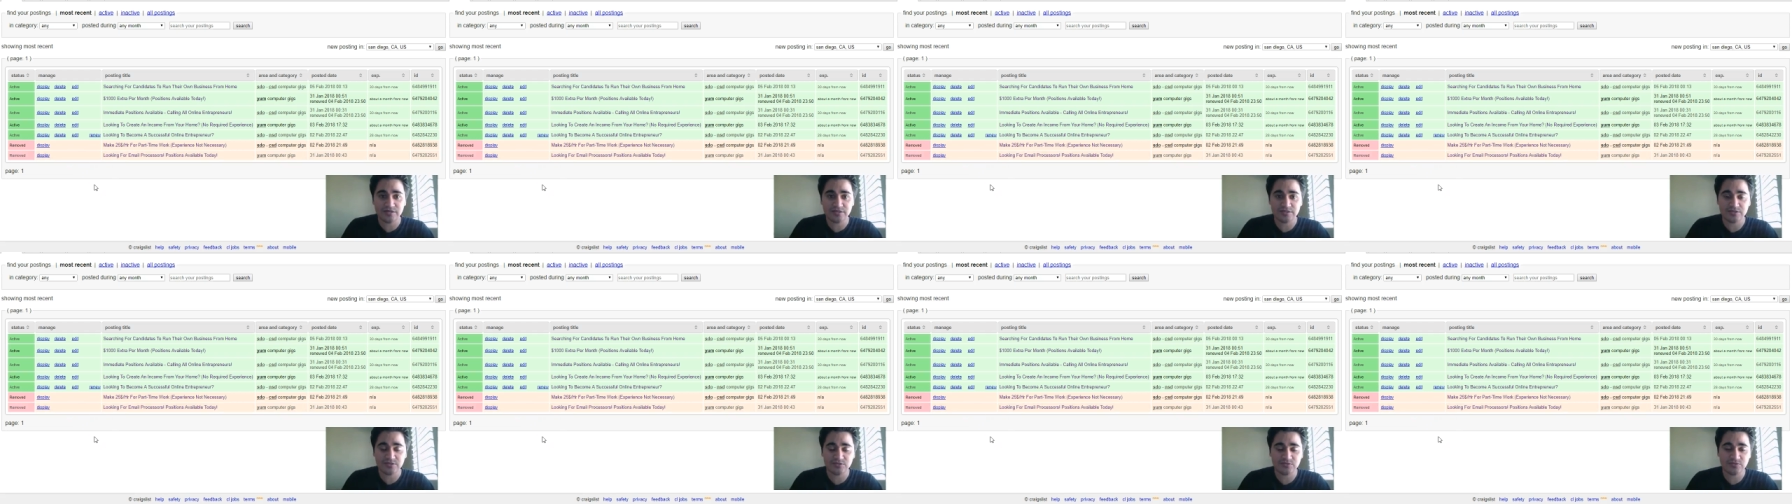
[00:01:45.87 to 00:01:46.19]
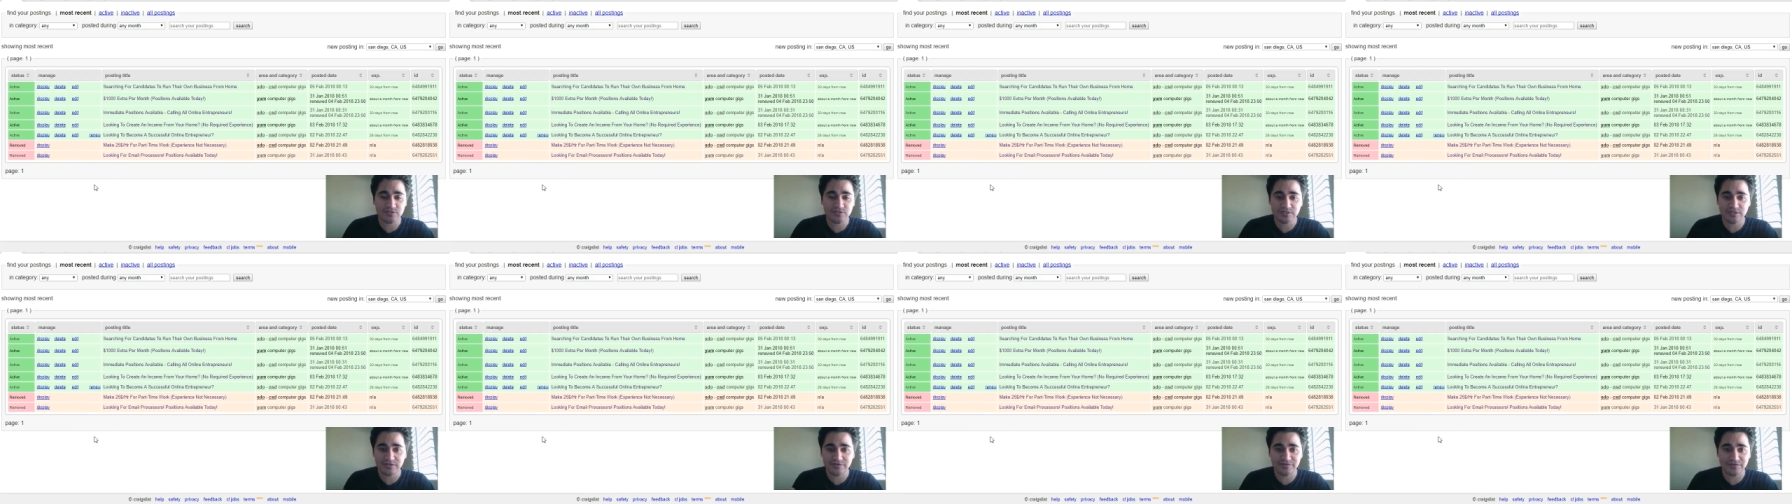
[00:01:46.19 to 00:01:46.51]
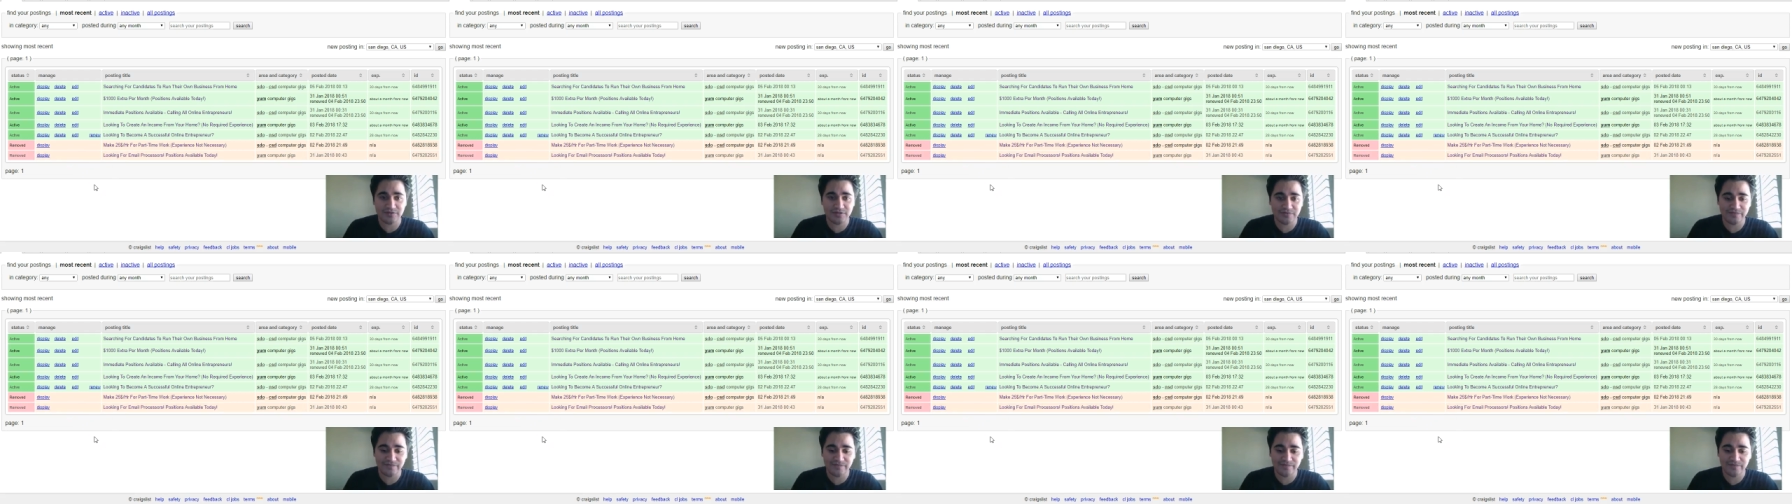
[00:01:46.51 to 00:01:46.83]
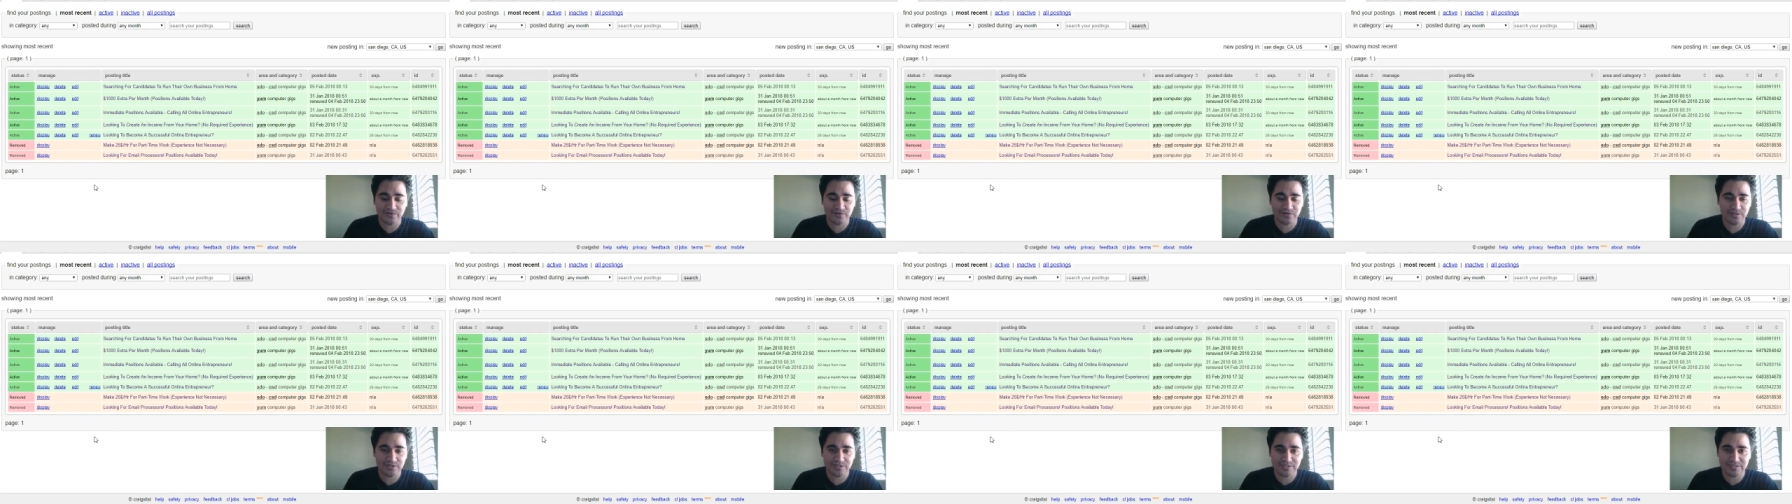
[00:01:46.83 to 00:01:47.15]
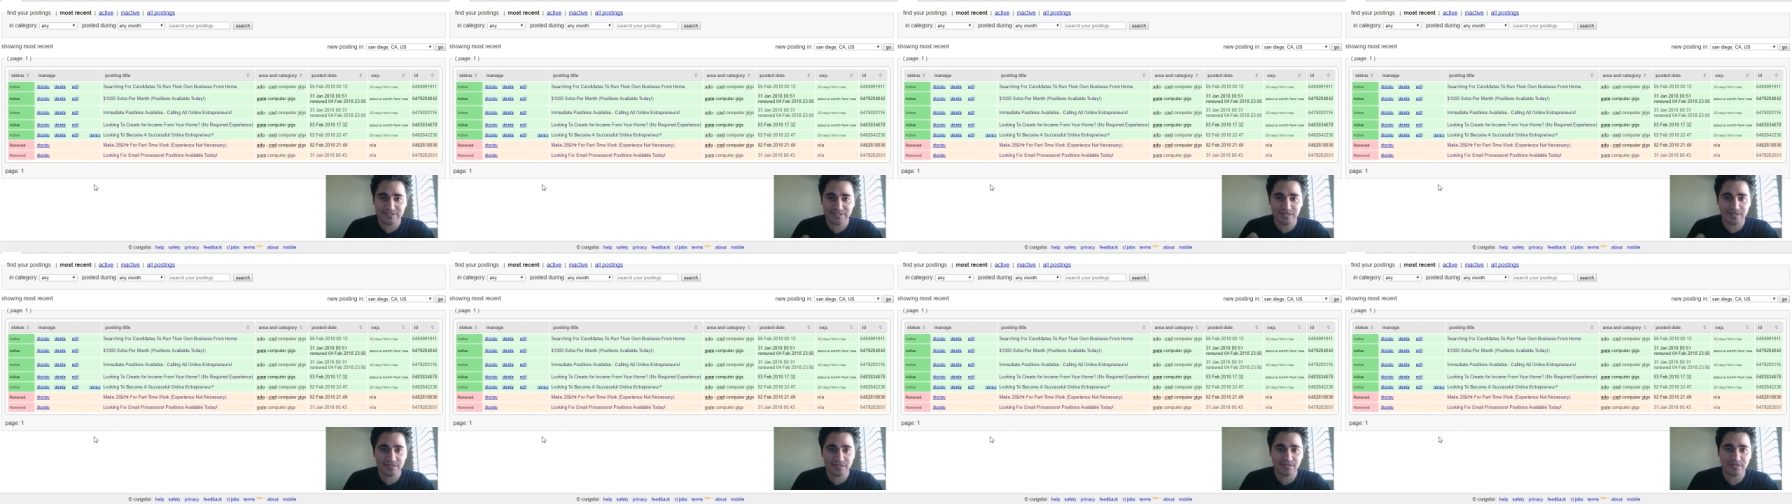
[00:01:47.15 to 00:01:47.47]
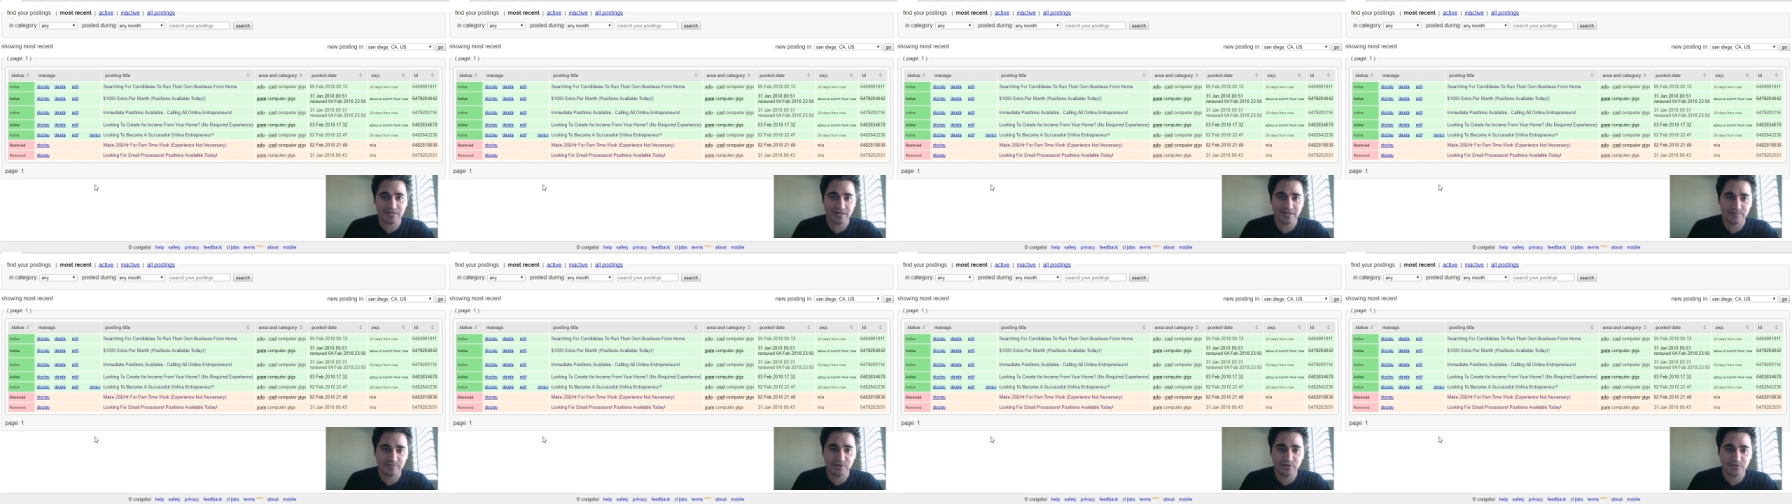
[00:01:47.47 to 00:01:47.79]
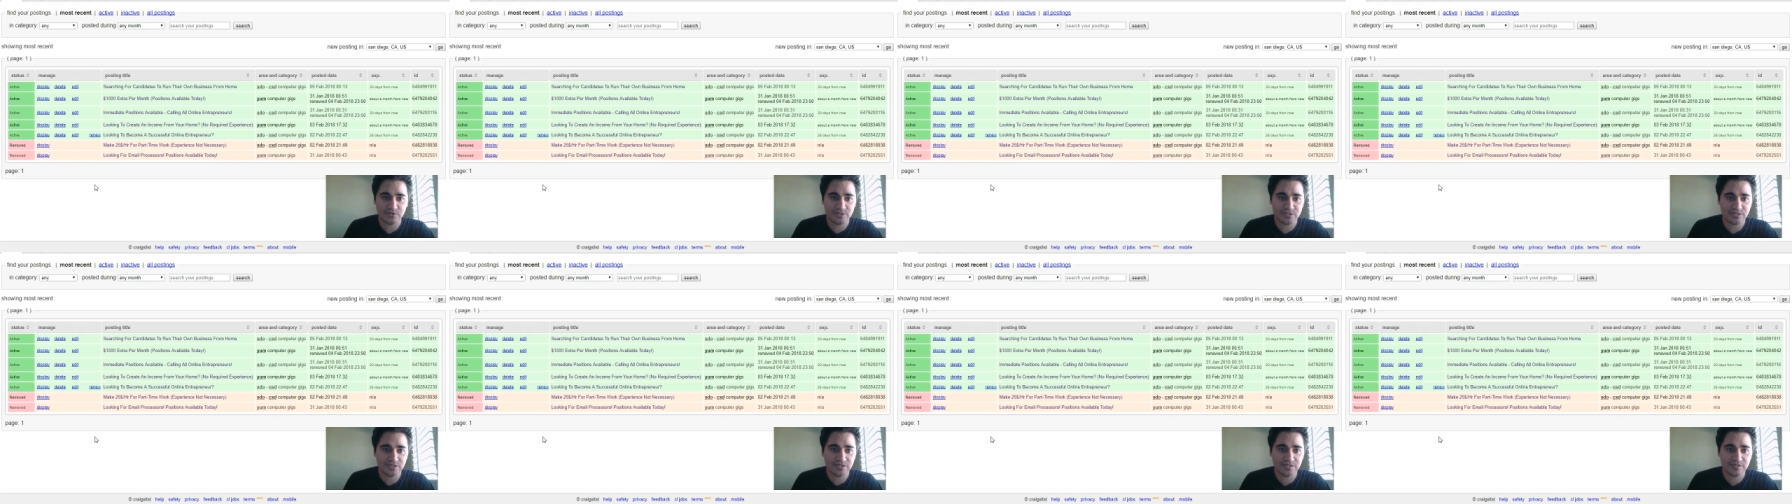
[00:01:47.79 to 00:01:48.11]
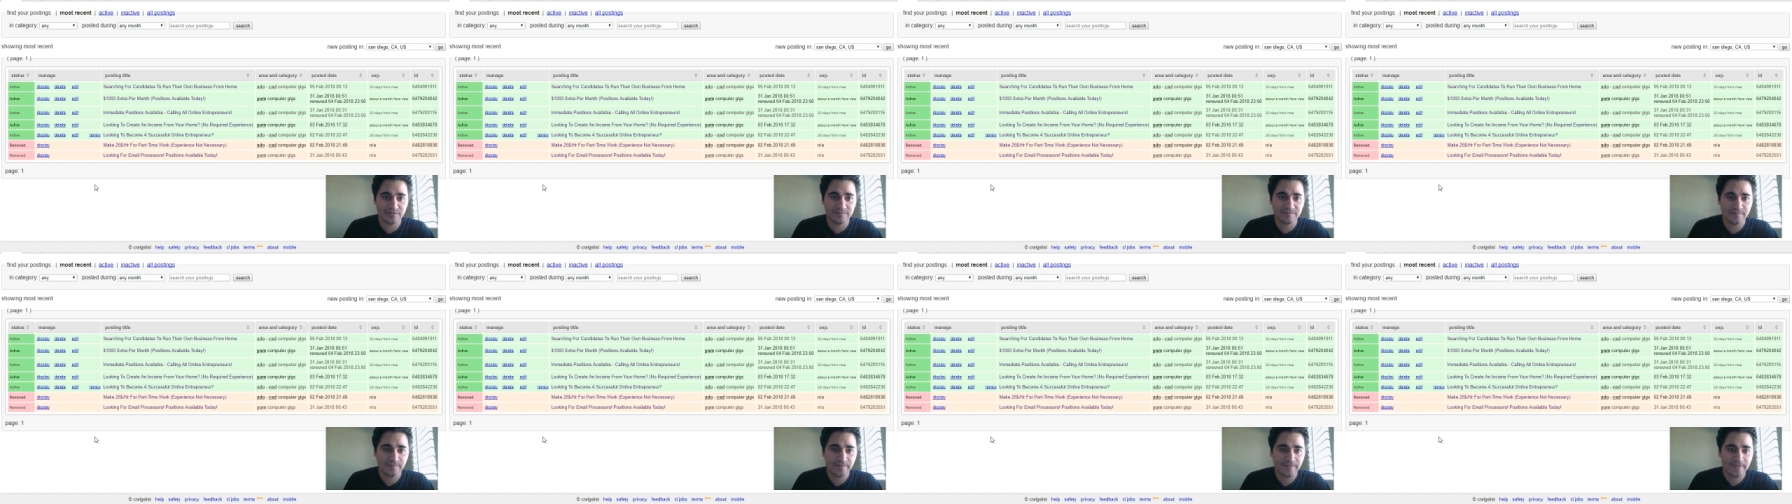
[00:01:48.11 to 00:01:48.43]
As soon for the second that I posted it,